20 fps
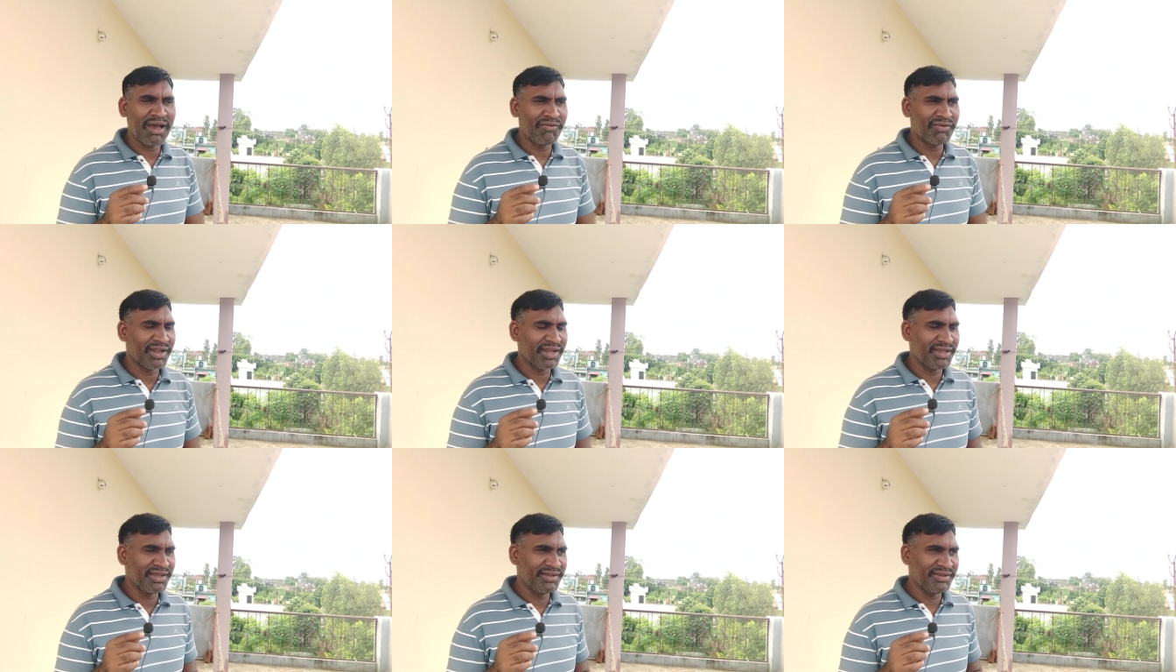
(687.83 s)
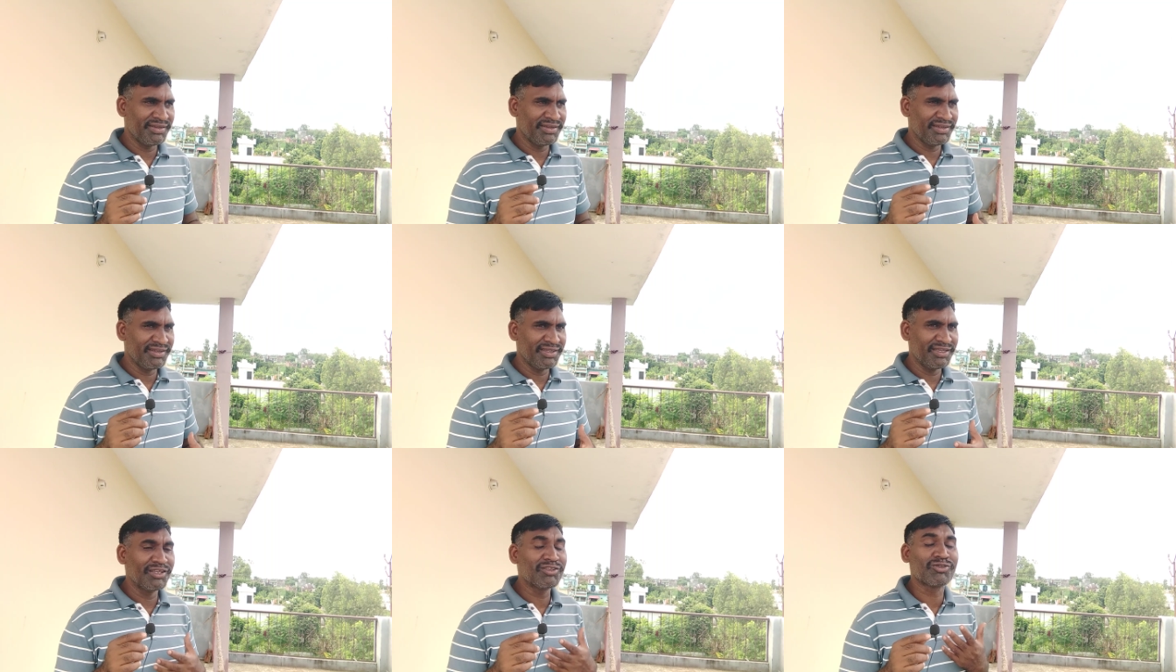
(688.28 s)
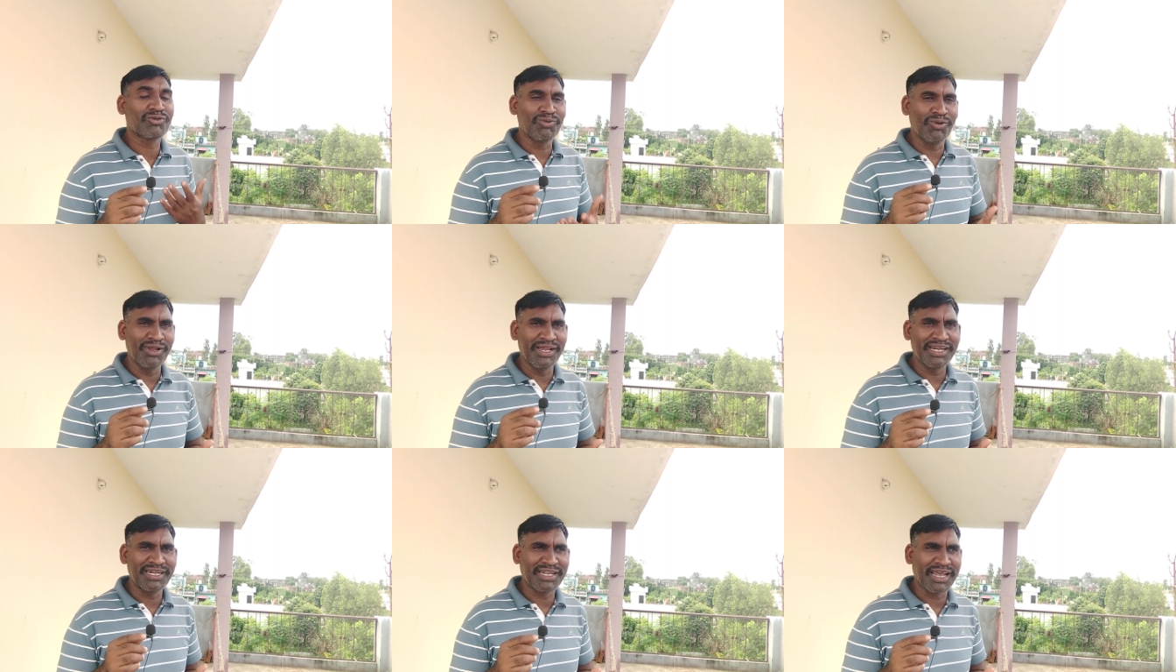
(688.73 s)
our uh,
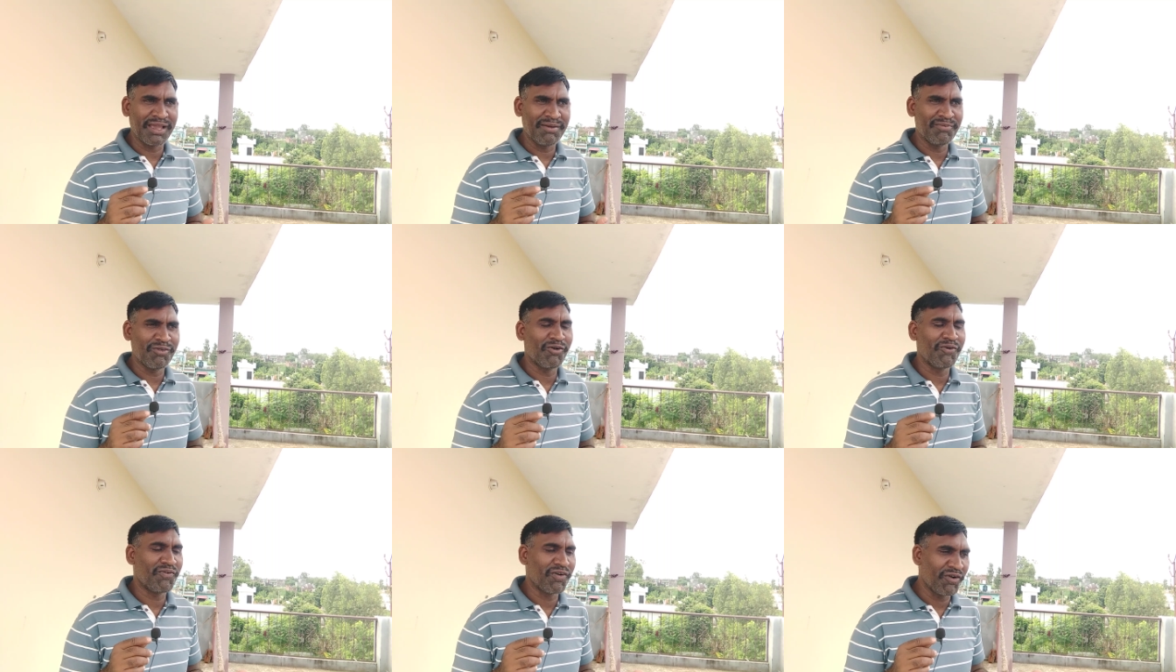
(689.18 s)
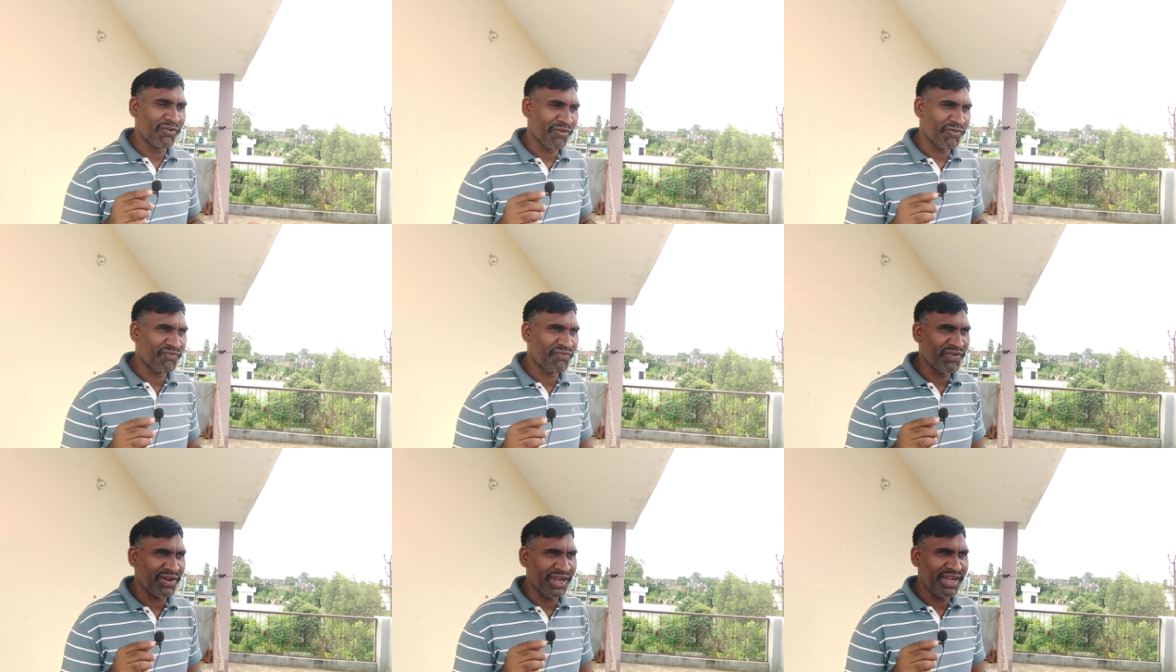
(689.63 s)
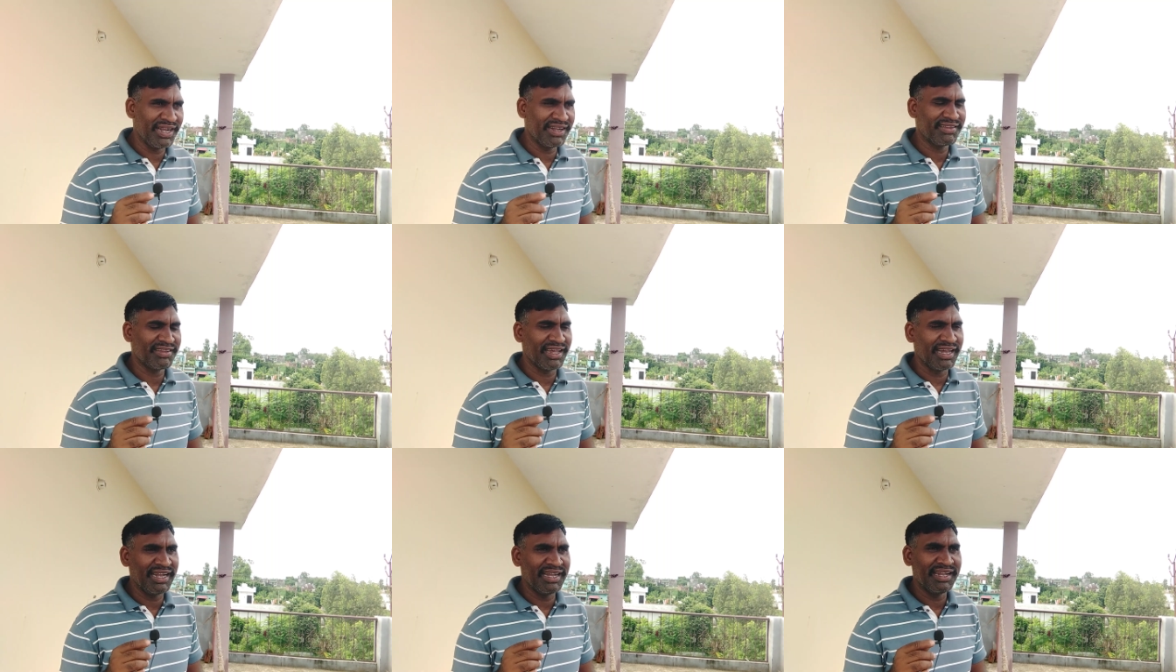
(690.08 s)
schooling time of our
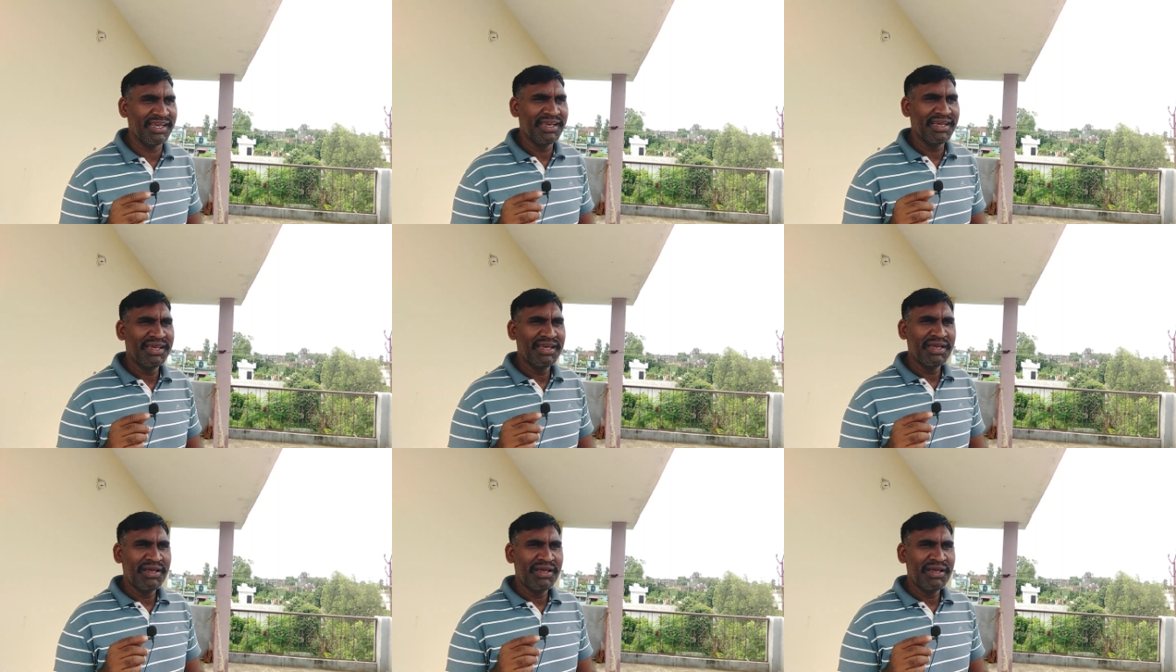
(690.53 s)
friends and